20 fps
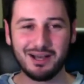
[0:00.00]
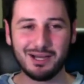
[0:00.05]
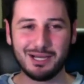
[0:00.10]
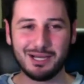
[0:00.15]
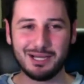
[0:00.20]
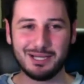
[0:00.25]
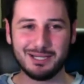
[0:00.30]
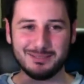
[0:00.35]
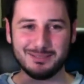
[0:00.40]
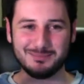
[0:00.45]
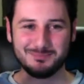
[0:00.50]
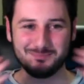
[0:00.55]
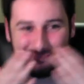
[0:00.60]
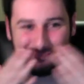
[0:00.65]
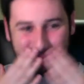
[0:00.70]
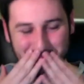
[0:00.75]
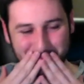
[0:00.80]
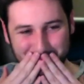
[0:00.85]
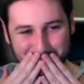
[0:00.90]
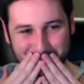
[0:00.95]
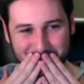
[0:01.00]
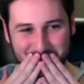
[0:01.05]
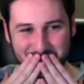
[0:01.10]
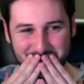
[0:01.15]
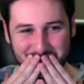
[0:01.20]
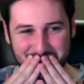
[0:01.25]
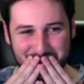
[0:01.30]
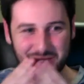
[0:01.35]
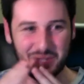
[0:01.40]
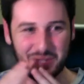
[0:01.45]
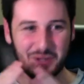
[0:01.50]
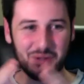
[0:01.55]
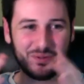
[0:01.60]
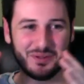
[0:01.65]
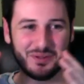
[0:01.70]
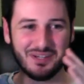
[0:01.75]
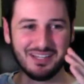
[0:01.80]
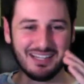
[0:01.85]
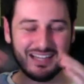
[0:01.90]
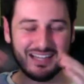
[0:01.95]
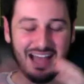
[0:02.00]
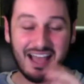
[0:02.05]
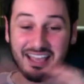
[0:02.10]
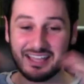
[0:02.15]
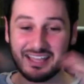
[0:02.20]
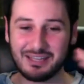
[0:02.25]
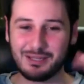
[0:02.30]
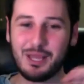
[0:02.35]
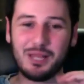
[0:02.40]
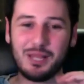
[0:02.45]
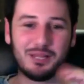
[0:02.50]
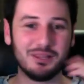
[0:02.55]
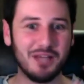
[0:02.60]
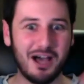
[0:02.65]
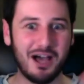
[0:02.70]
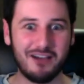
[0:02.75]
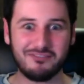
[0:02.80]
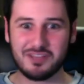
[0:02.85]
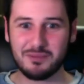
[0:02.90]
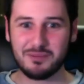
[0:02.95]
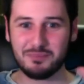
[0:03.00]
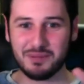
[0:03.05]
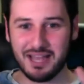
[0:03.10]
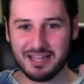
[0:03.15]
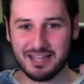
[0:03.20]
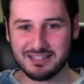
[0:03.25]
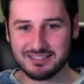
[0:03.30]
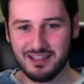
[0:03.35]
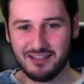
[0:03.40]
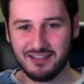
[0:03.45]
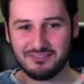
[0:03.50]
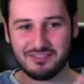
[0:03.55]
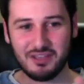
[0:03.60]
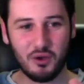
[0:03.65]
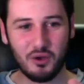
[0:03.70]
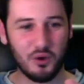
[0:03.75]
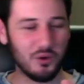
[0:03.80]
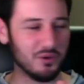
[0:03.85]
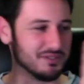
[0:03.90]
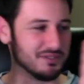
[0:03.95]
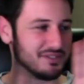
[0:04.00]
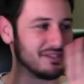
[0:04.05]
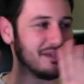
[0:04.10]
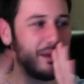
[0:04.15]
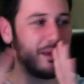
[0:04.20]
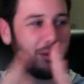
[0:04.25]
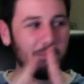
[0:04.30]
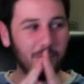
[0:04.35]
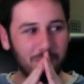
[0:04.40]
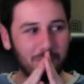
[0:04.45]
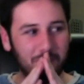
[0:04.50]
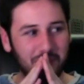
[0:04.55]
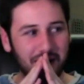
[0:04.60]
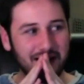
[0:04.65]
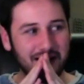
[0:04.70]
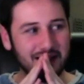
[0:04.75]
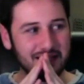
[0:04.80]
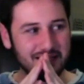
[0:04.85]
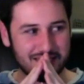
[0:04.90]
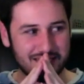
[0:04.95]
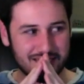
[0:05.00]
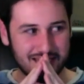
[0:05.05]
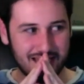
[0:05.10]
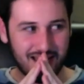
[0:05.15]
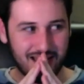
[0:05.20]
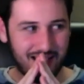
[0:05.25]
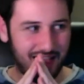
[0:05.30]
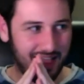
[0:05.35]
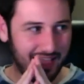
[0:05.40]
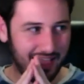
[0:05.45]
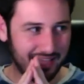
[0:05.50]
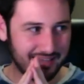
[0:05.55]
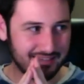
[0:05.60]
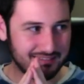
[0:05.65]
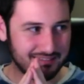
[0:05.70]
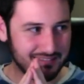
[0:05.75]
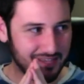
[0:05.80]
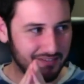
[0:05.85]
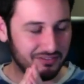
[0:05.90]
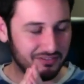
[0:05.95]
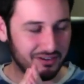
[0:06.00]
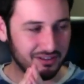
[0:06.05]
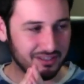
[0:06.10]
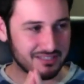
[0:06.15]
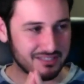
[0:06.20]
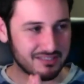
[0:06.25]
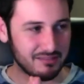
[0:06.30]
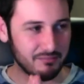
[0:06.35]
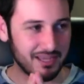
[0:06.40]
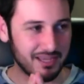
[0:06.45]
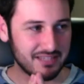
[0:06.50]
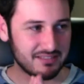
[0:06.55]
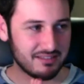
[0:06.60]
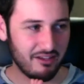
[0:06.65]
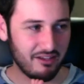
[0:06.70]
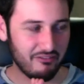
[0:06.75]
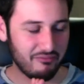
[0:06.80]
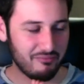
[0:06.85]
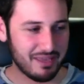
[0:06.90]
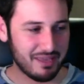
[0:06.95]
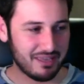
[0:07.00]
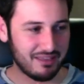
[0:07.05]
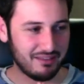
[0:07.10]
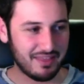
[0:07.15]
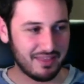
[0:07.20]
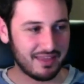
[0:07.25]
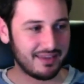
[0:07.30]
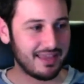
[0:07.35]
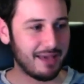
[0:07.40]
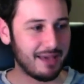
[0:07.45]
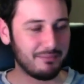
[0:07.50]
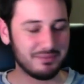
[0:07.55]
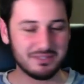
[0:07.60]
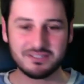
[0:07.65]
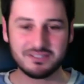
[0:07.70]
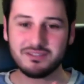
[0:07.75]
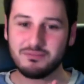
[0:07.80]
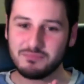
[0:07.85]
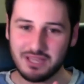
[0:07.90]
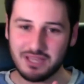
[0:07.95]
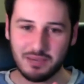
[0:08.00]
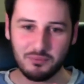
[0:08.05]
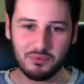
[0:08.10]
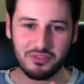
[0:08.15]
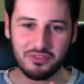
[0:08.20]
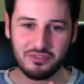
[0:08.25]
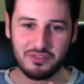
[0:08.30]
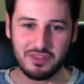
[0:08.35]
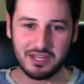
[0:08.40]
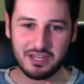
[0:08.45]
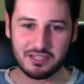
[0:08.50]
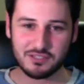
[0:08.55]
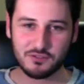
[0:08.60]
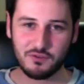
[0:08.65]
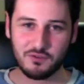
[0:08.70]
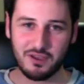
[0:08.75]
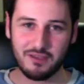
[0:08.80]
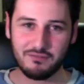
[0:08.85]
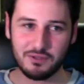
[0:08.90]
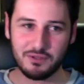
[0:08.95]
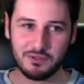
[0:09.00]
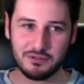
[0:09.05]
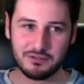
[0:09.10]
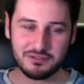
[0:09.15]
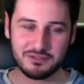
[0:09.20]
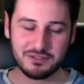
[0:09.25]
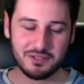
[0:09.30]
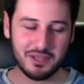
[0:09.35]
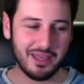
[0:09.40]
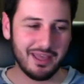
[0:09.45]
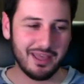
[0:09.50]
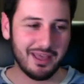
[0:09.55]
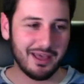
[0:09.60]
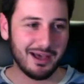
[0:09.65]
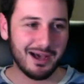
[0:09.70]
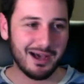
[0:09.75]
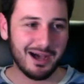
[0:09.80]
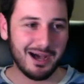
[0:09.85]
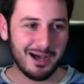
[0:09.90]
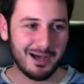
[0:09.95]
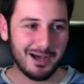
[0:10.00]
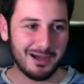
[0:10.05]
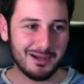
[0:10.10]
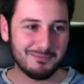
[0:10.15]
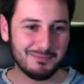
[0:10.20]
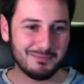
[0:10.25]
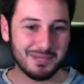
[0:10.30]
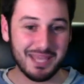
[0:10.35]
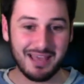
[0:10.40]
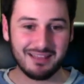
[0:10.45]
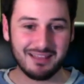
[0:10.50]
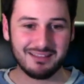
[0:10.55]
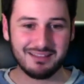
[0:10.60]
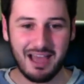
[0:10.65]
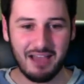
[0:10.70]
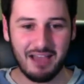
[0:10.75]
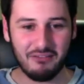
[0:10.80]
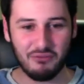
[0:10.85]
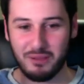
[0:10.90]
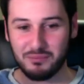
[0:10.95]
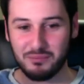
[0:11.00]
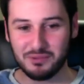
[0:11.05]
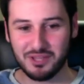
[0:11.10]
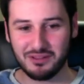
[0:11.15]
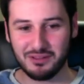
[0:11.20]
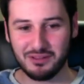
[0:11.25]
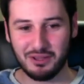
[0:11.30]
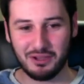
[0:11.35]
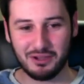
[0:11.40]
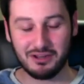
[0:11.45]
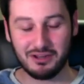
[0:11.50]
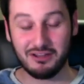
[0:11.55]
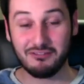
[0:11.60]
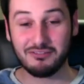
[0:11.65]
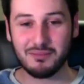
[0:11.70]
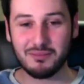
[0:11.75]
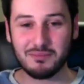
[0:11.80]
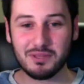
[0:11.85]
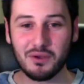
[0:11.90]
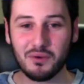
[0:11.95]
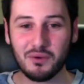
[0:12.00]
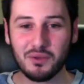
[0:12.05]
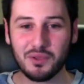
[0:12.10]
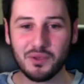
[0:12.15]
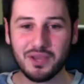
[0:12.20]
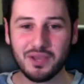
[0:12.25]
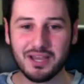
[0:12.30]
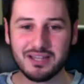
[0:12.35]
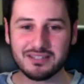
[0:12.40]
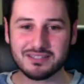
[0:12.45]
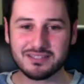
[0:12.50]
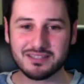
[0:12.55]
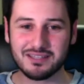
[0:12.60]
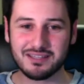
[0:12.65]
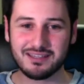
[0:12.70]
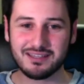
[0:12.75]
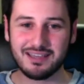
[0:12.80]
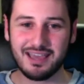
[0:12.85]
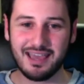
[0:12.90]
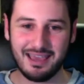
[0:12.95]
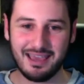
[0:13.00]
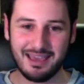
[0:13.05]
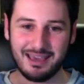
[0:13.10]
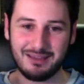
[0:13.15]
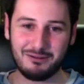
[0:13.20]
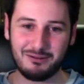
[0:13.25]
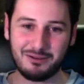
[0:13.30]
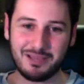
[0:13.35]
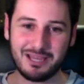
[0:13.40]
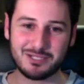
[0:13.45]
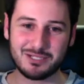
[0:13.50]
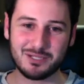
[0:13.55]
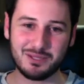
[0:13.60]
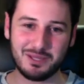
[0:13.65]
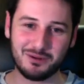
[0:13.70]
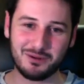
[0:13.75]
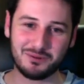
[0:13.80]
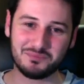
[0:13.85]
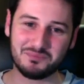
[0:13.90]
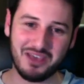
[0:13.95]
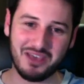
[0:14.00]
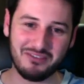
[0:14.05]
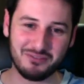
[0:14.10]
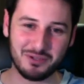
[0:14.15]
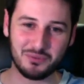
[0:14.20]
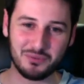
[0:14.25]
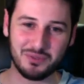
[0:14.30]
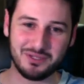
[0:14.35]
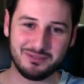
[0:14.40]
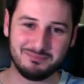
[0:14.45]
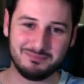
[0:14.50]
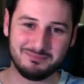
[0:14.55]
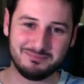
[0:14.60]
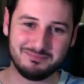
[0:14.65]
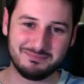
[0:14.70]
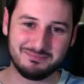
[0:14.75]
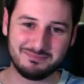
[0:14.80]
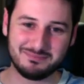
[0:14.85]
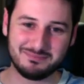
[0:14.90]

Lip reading: Um, so again, lofty plans, lofty goals, but I definitely see myself making that happen sometime within the next 5 years. But yeah, I've rambled on long enough. Let me know what you guys think, and I'll catch you later. Have a good one.